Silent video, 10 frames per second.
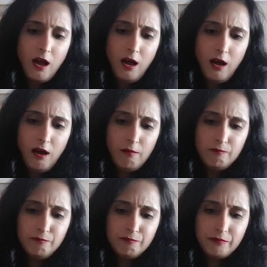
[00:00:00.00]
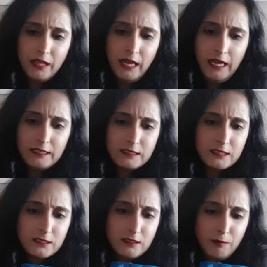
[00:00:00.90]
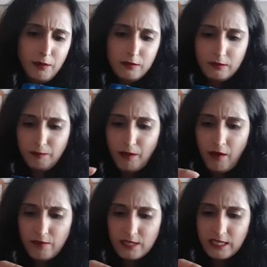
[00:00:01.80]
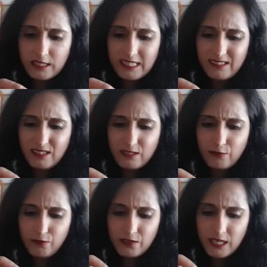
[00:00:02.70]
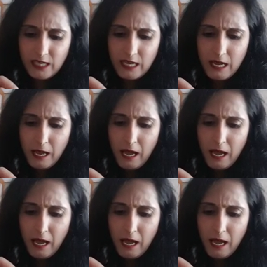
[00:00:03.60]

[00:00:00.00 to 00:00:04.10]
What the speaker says: and it's about, the power is like 650.